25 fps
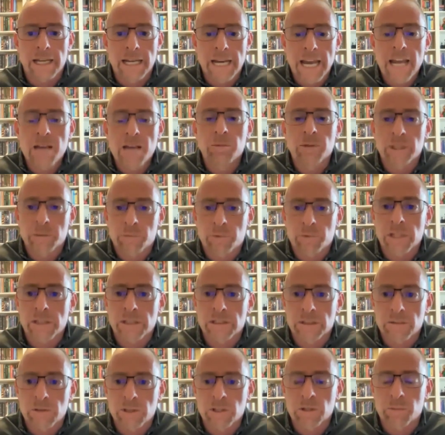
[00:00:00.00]
enabling
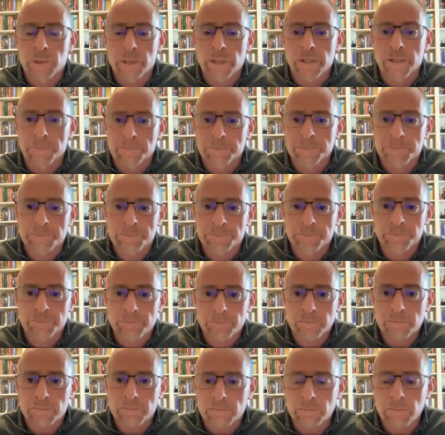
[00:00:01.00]
presence of the Spirit.
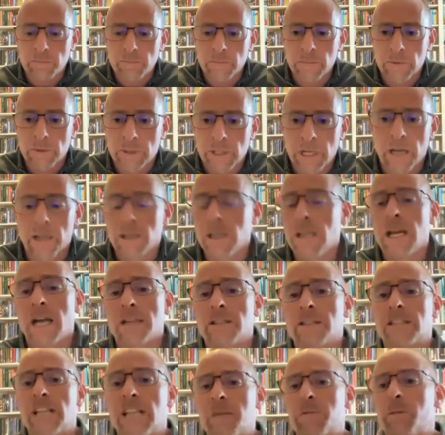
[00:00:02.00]
Yeah, and
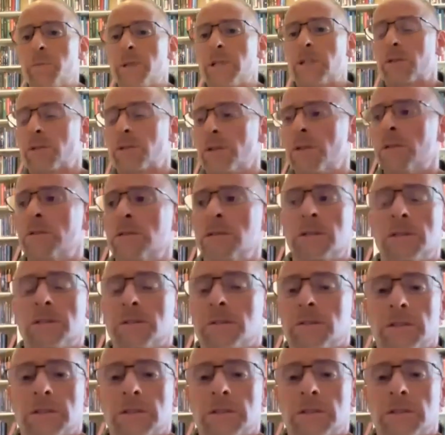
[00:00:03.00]
the same would be true.